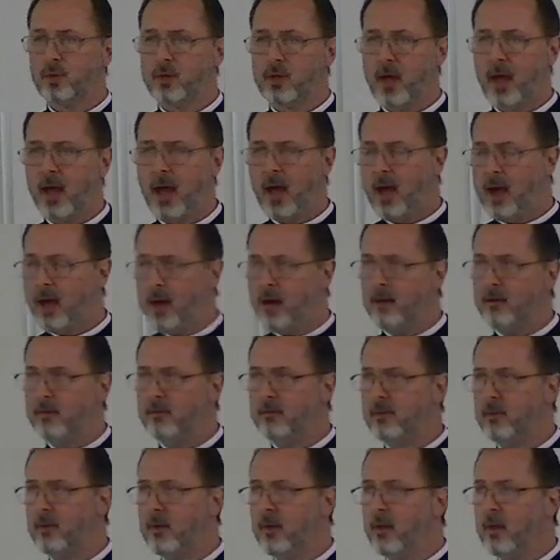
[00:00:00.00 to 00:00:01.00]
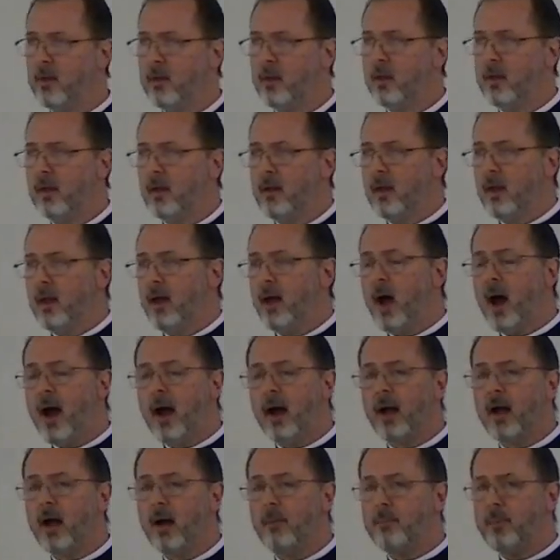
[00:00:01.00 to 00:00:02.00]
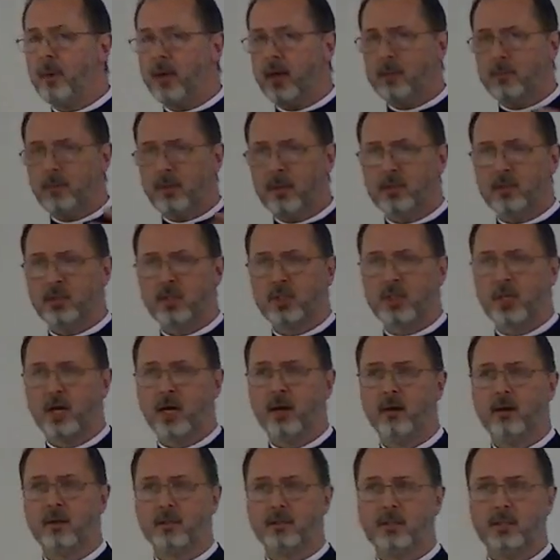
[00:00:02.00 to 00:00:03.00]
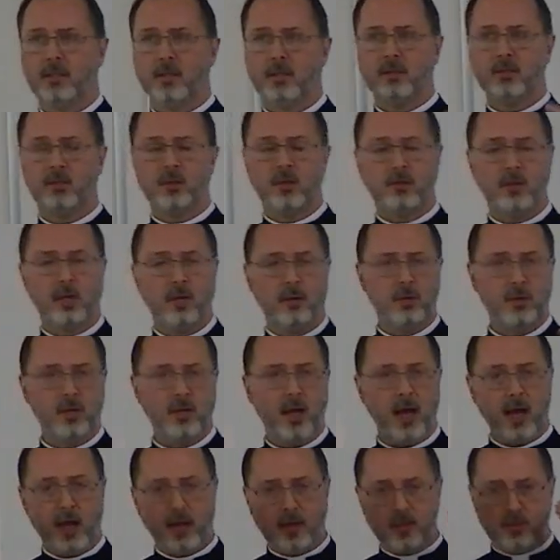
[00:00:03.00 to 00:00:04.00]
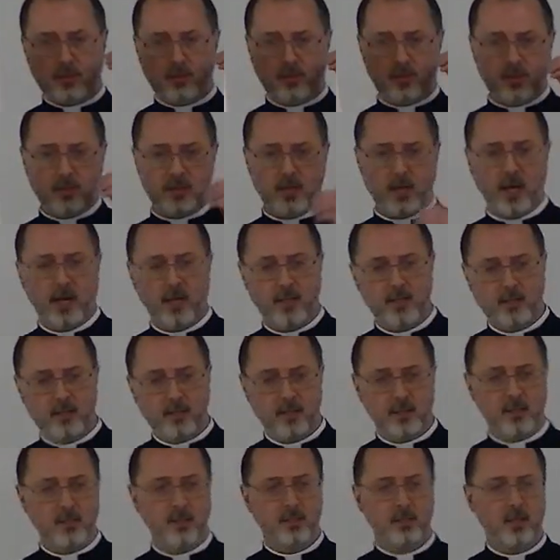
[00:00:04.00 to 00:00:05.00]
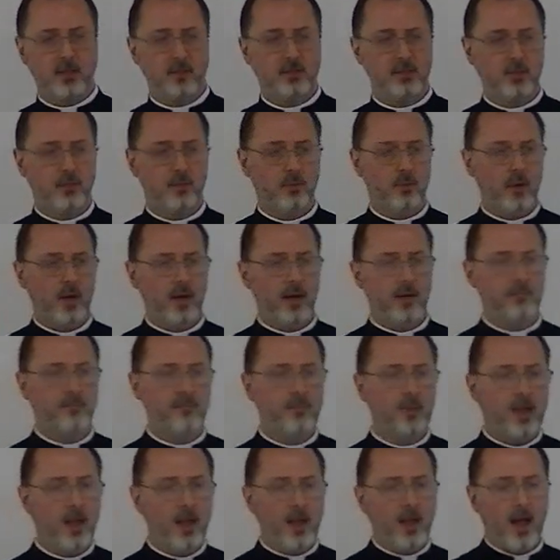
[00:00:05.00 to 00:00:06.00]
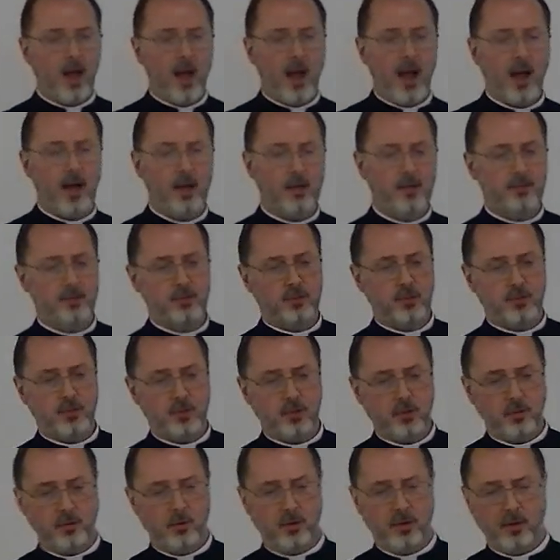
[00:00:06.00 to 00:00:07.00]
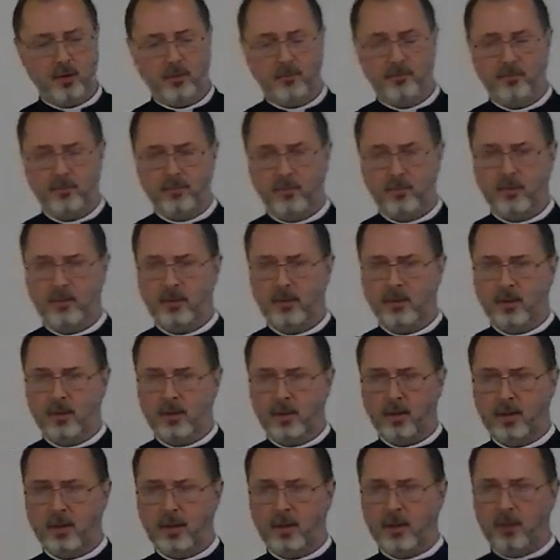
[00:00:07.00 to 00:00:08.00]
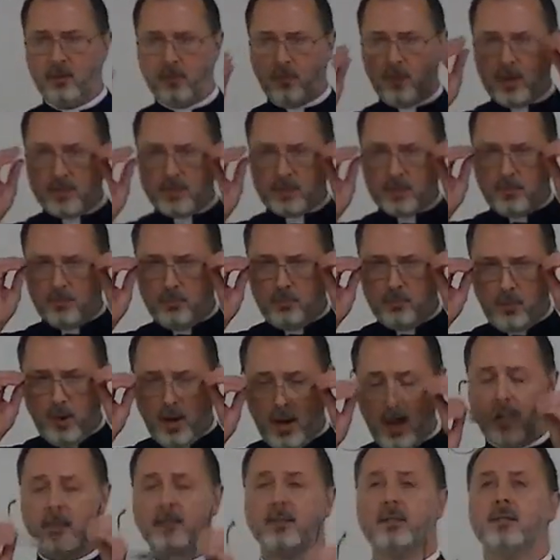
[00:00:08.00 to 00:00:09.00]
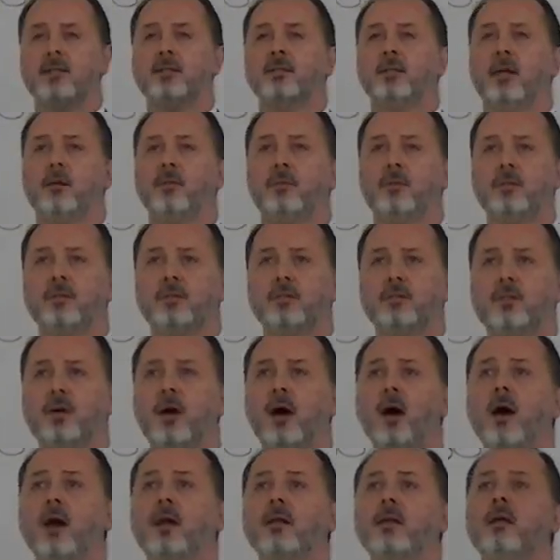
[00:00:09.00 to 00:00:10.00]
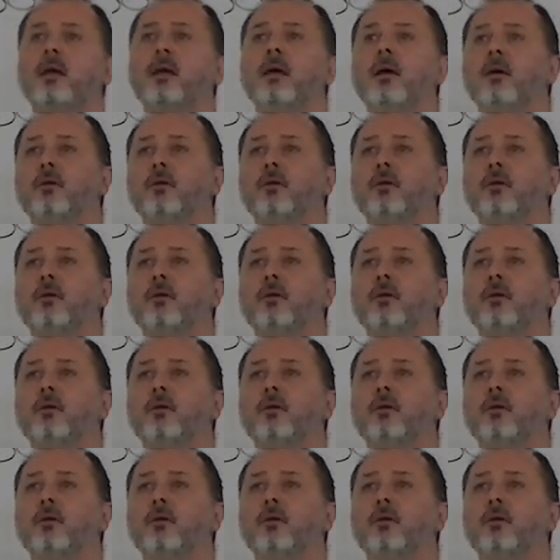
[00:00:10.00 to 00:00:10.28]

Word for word: would have. Agape means charity. So they would exercise it in such a way as to, it was a practice that was done